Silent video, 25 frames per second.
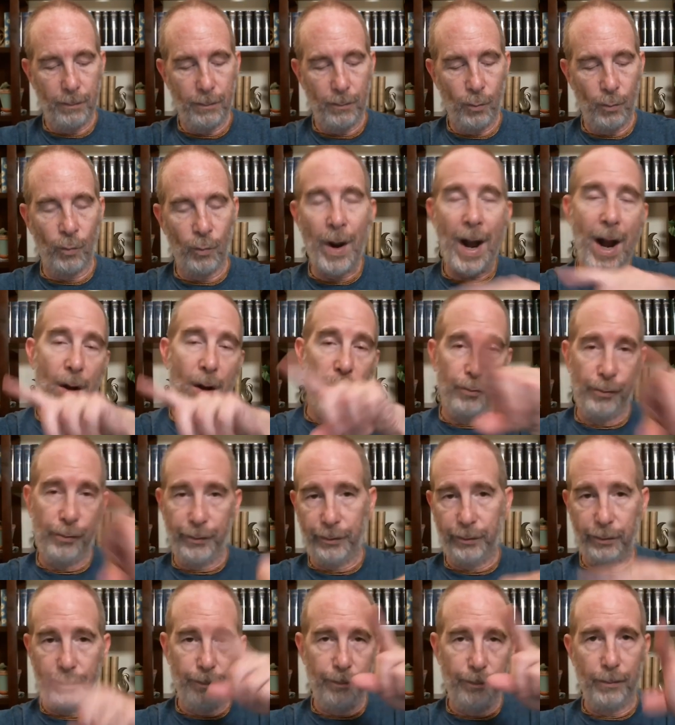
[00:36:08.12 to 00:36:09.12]

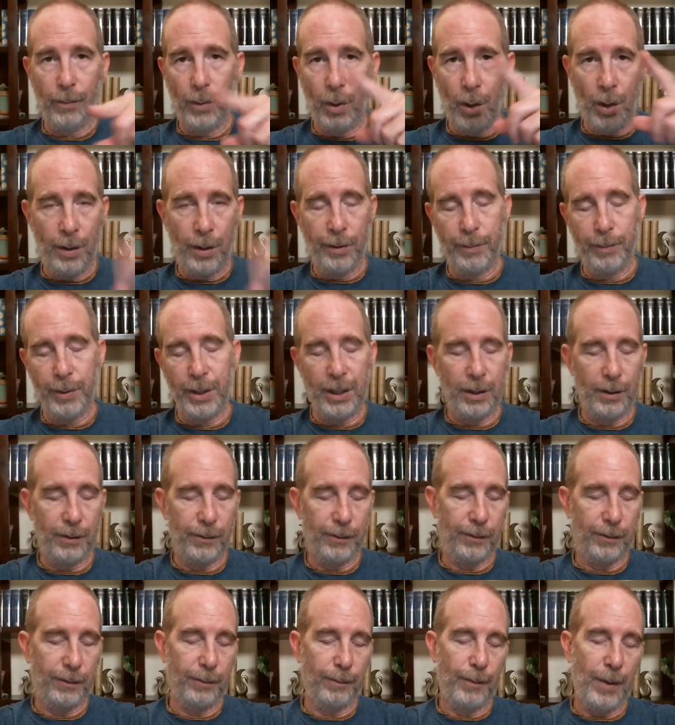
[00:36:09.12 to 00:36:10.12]
rounds on the
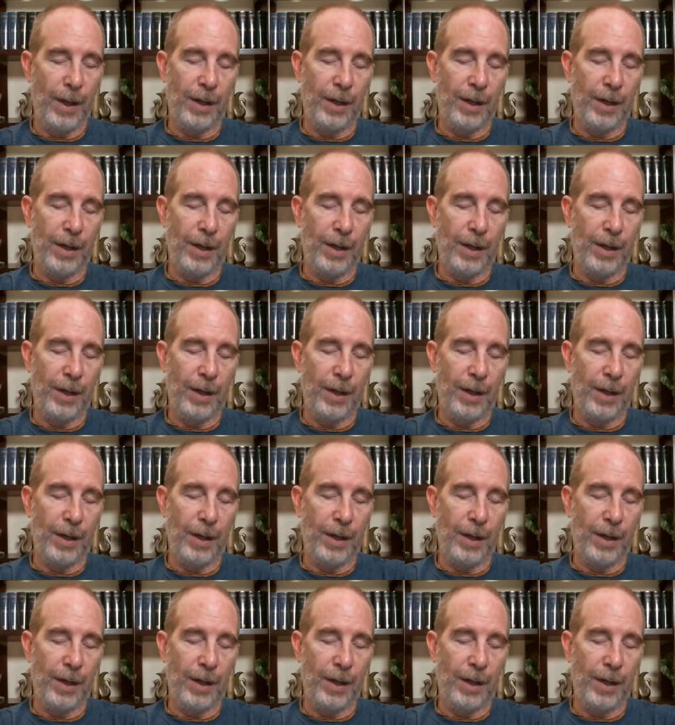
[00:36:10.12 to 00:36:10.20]
beads,